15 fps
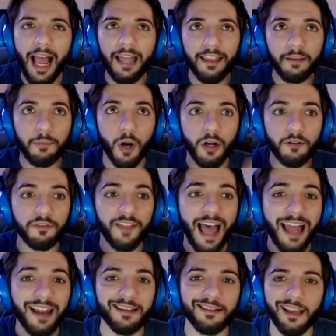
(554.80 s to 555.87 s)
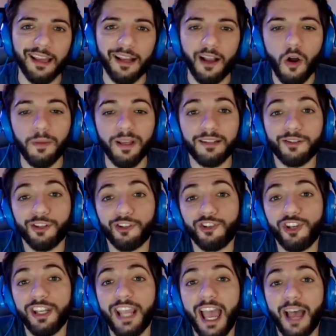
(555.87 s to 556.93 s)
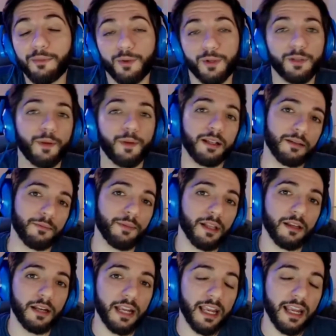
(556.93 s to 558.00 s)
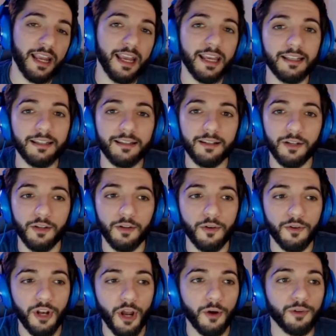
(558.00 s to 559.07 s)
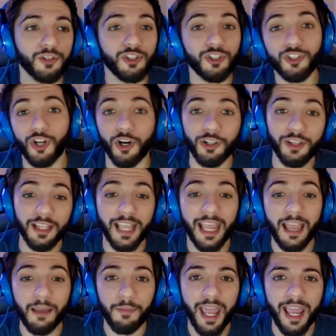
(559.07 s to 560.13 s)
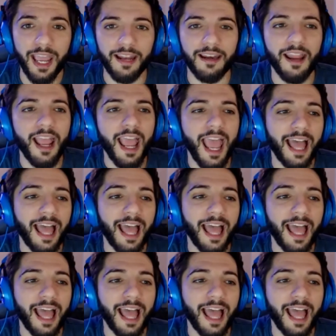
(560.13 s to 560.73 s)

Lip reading: I think part of that is like, because the GM's responsibility is to, start the campaign.